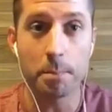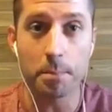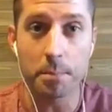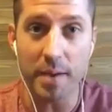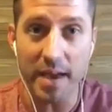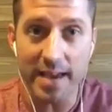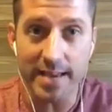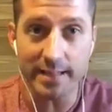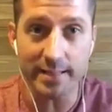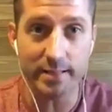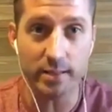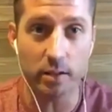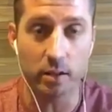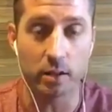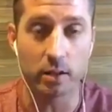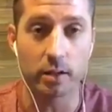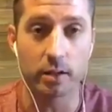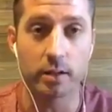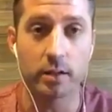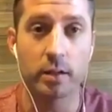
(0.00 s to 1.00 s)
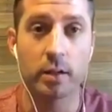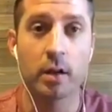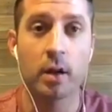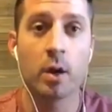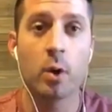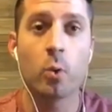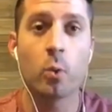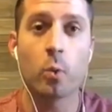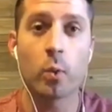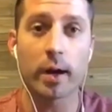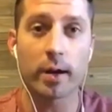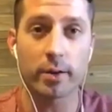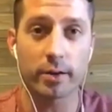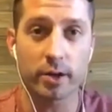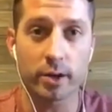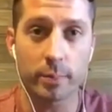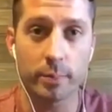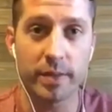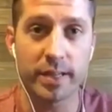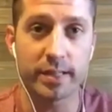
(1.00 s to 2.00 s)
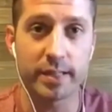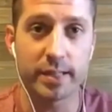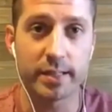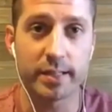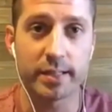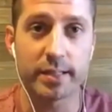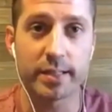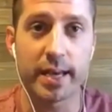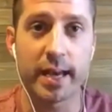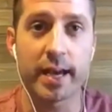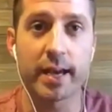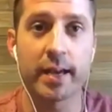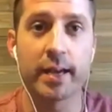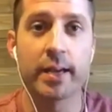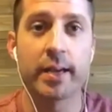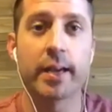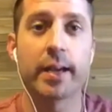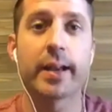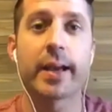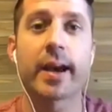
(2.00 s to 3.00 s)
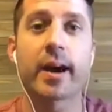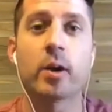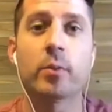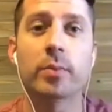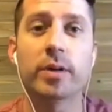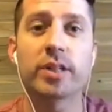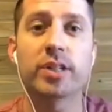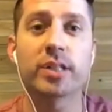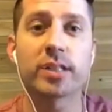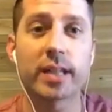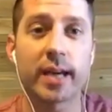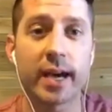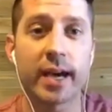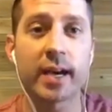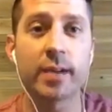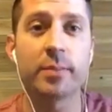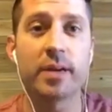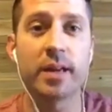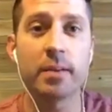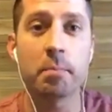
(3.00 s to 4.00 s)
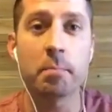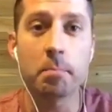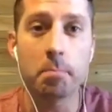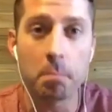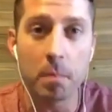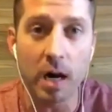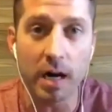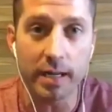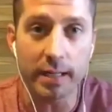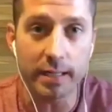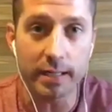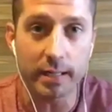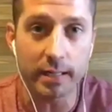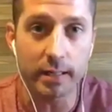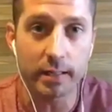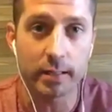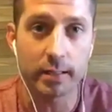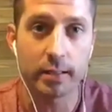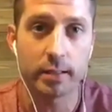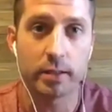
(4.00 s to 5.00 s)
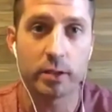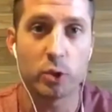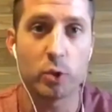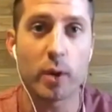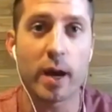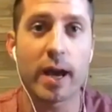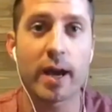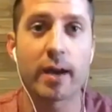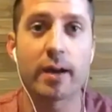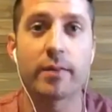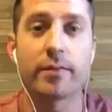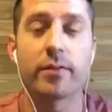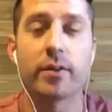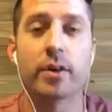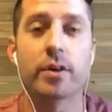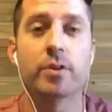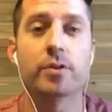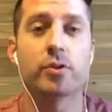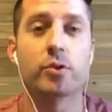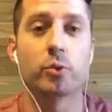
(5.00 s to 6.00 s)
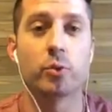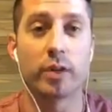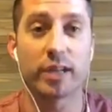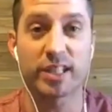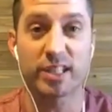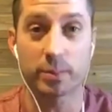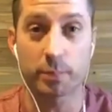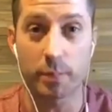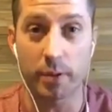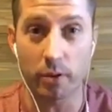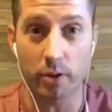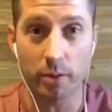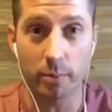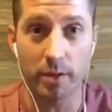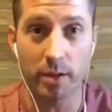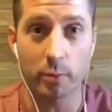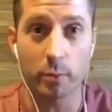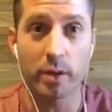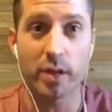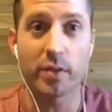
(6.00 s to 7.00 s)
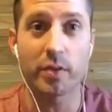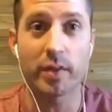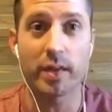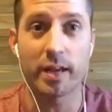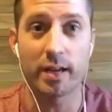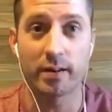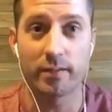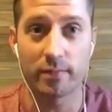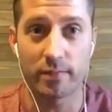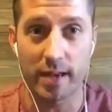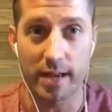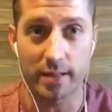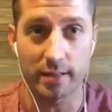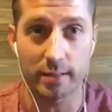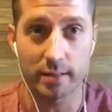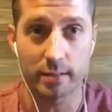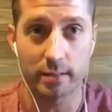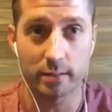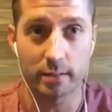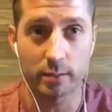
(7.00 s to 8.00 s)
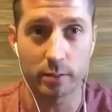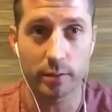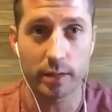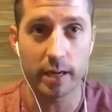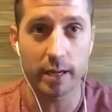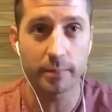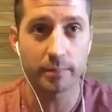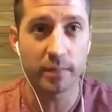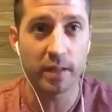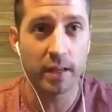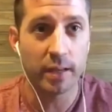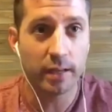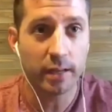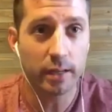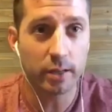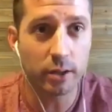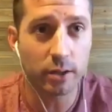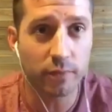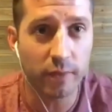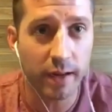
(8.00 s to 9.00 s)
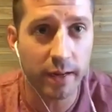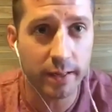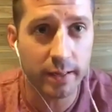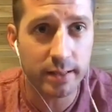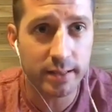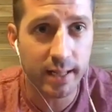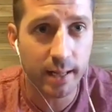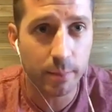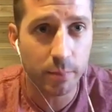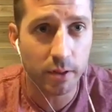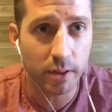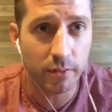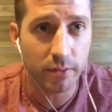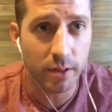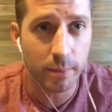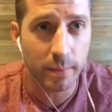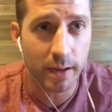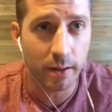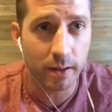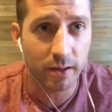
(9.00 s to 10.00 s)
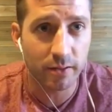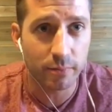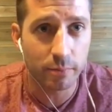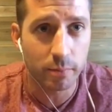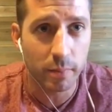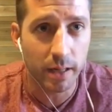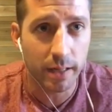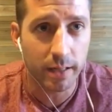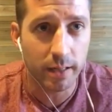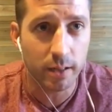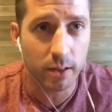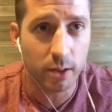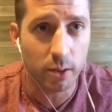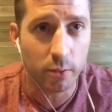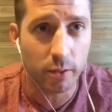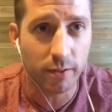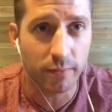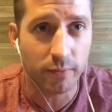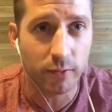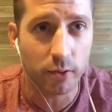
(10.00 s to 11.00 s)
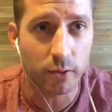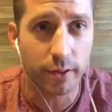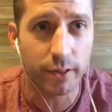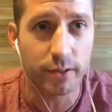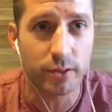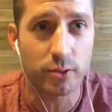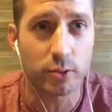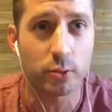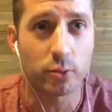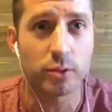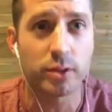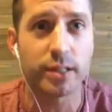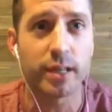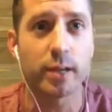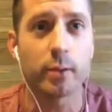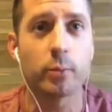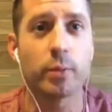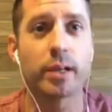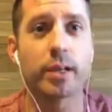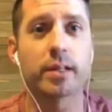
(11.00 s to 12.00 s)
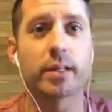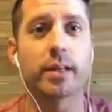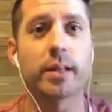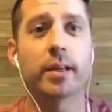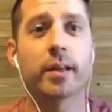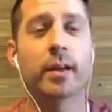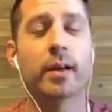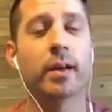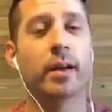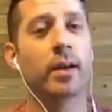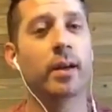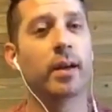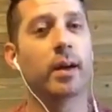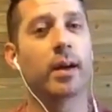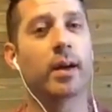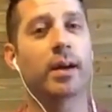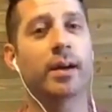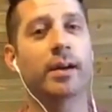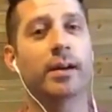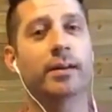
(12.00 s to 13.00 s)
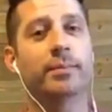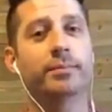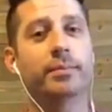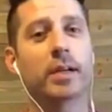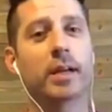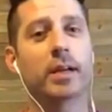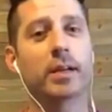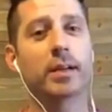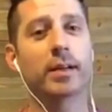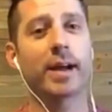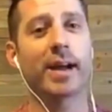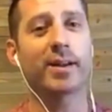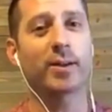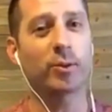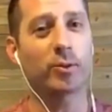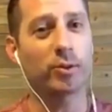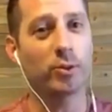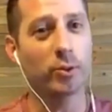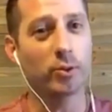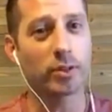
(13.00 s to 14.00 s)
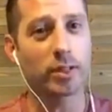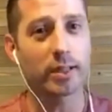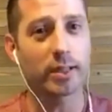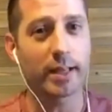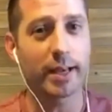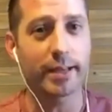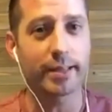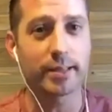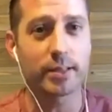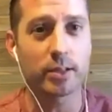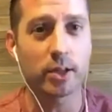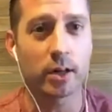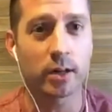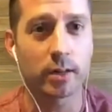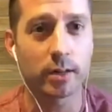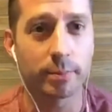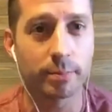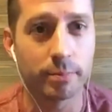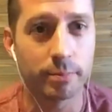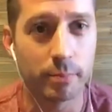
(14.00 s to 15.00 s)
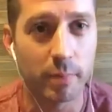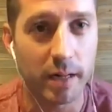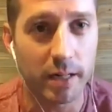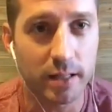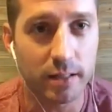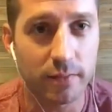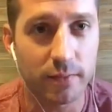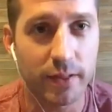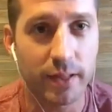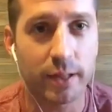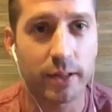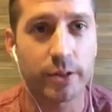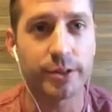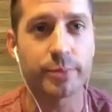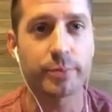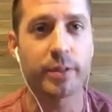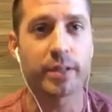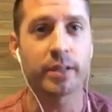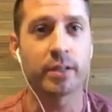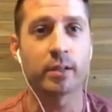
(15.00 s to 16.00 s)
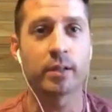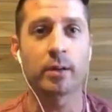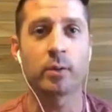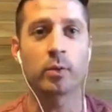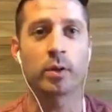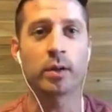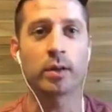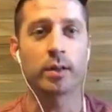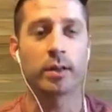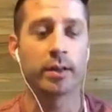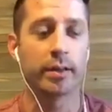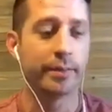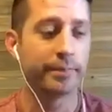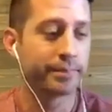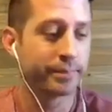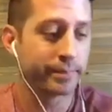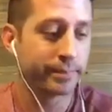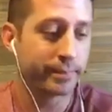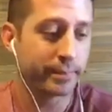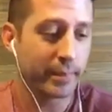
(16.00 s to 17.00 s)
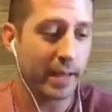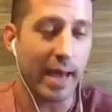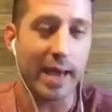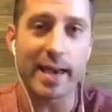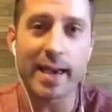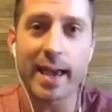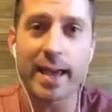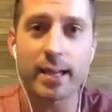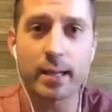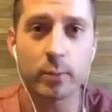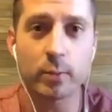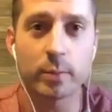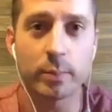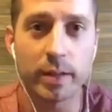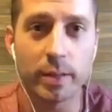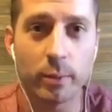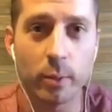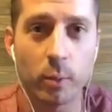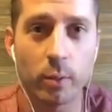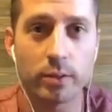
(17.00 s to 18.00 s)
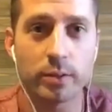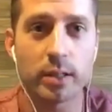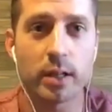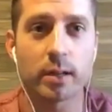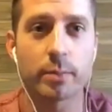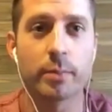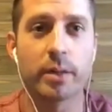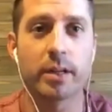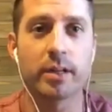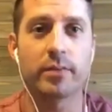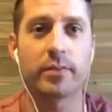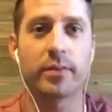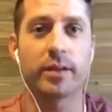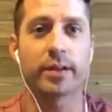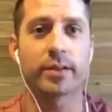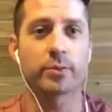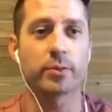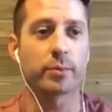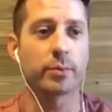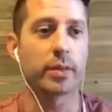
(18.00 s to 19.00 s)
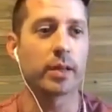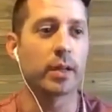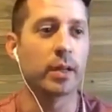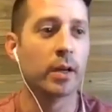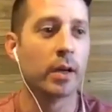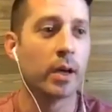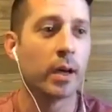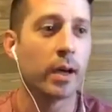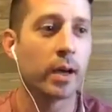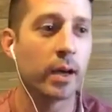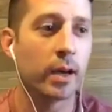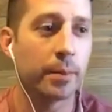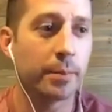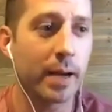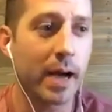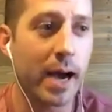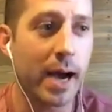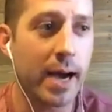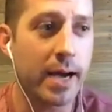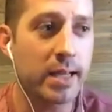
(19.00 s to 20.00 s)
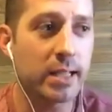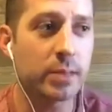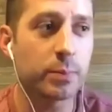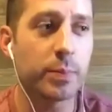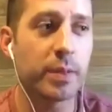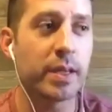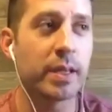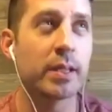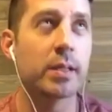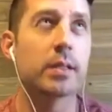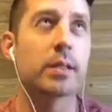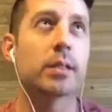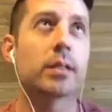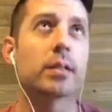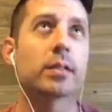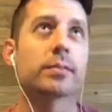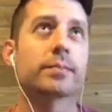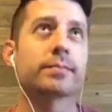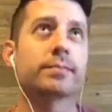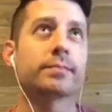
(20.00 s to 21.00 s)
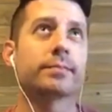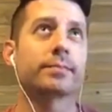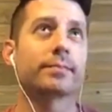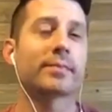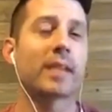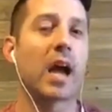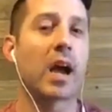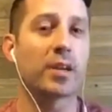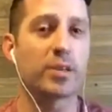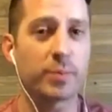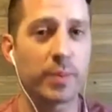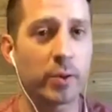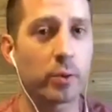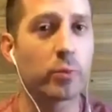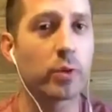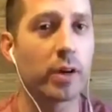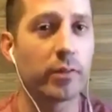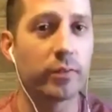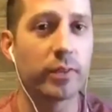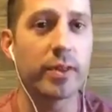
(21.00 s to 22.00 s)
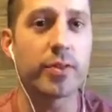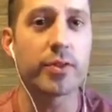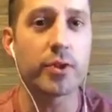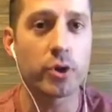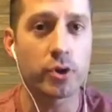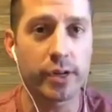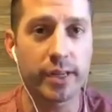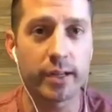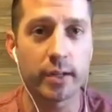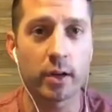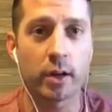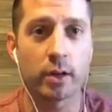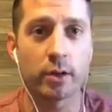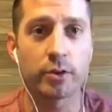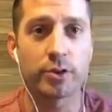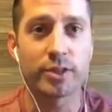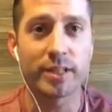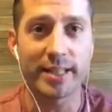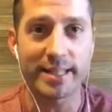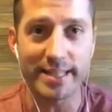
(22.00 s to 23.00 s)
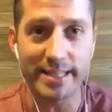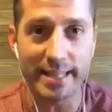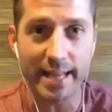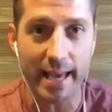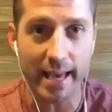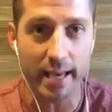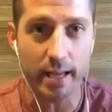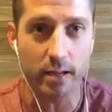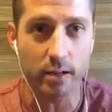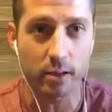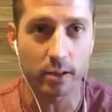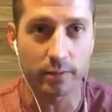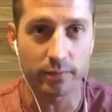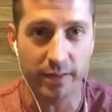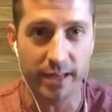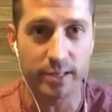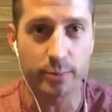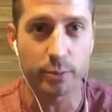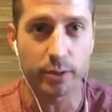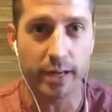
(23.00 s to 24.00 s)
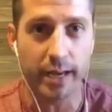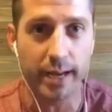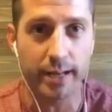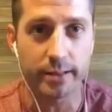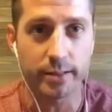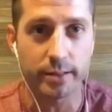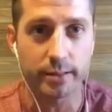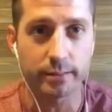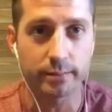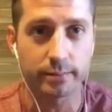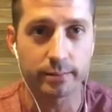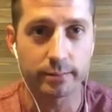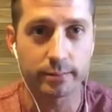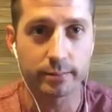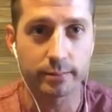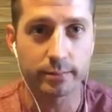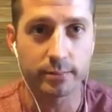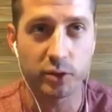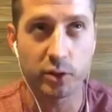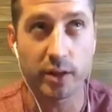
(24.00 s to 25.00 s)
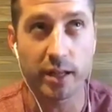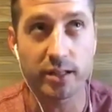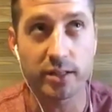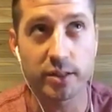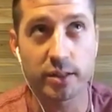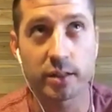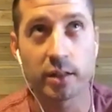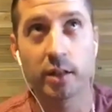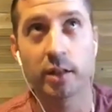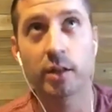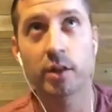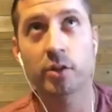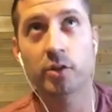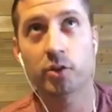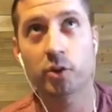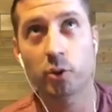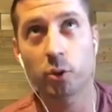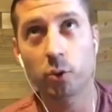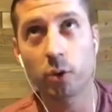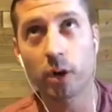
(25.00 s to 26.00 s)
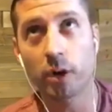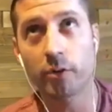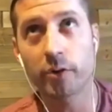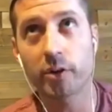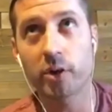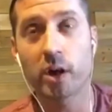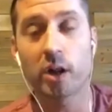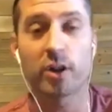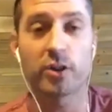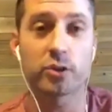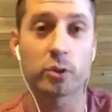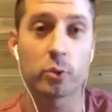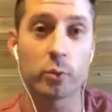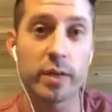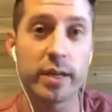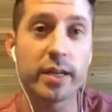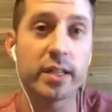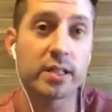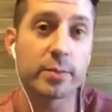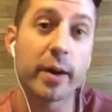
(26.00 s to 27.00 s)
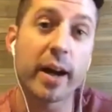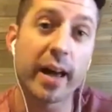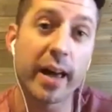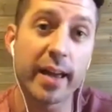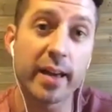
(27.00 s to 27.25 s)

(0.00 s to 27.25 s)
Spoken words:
based on where your business is at and how much time and money you have to experiment with and invest. Okay? Can you define an example of the amount of money you're referring to, say, weekly? I don't usually like to talk money figures, but you know what? I hate it when people won't talk money figures with me. I spend roughly $30 a day on Facebook ads. So that's $200 a week, it's about